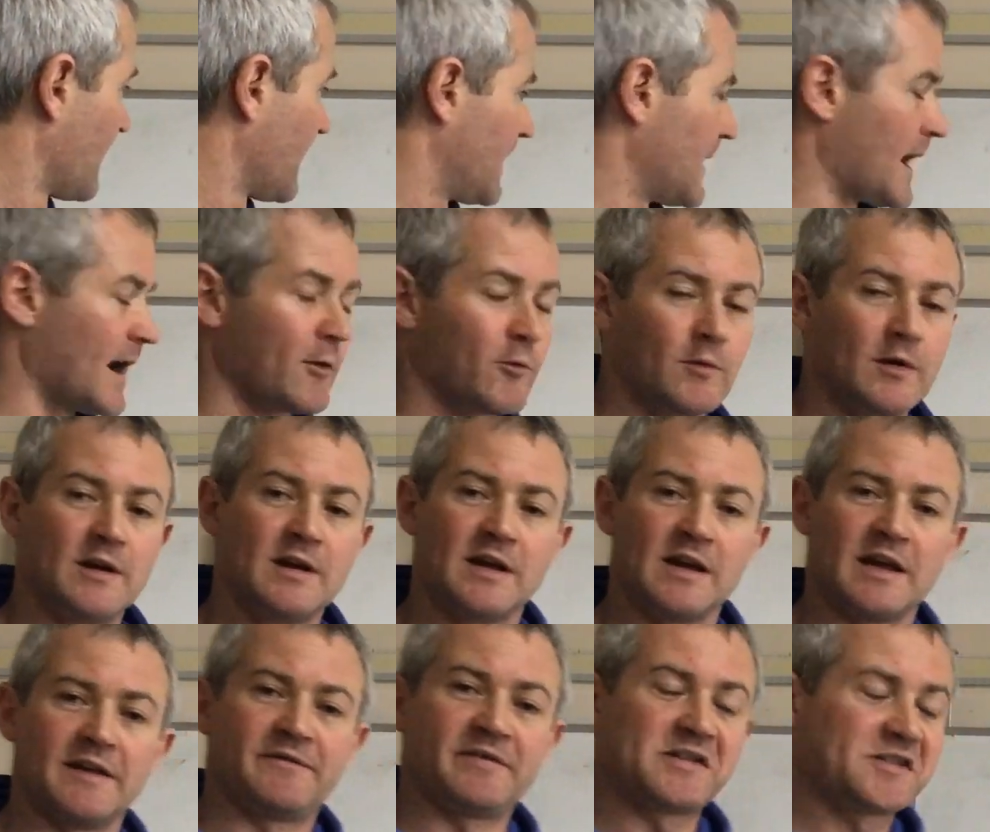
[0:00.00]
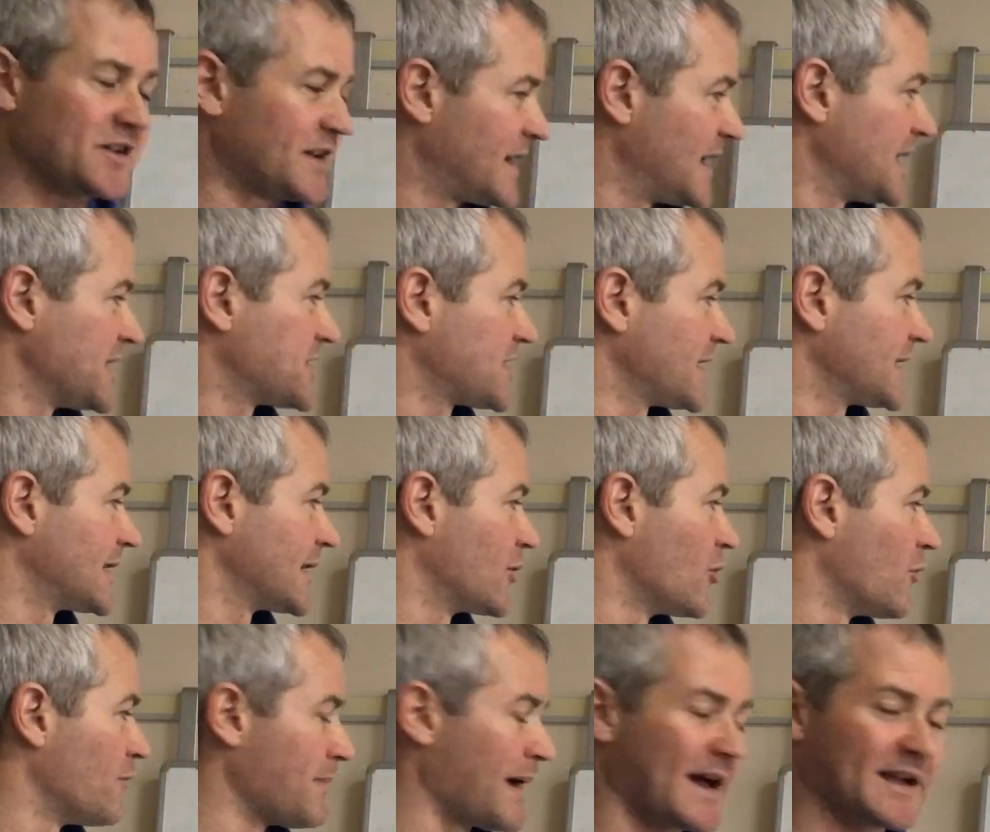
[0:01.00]
Now, if it's the case that they
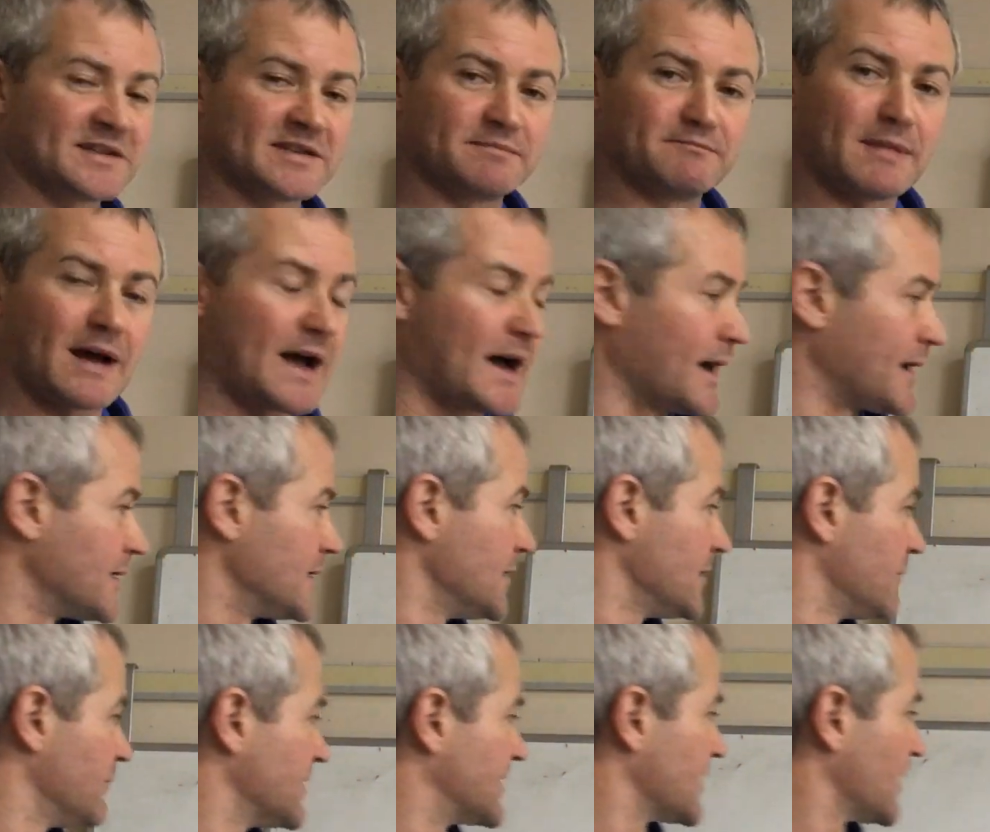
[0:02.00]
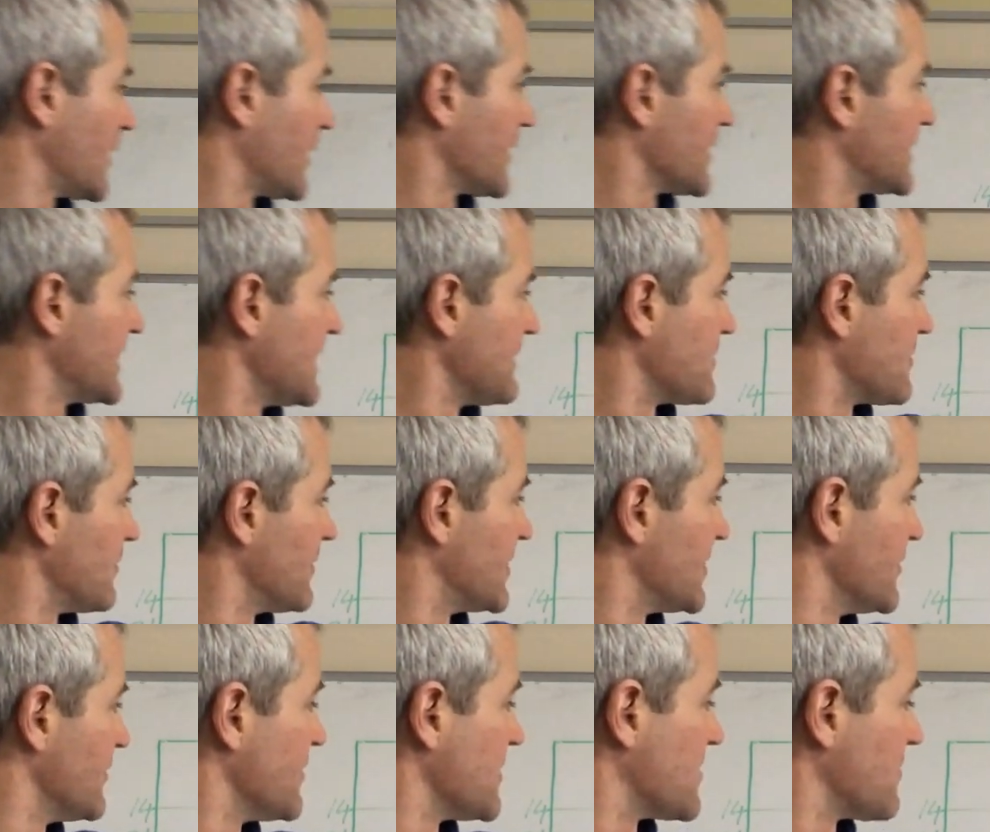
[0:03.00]
go man to man, which a lot of teams will
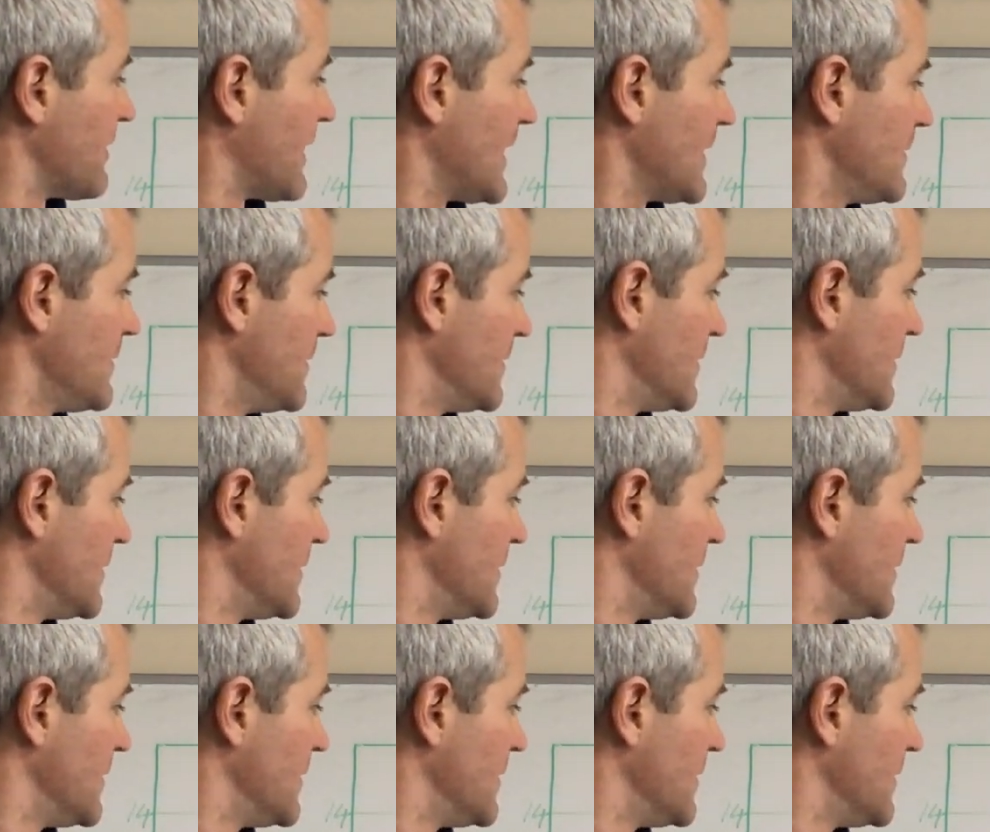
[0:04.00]
do as well,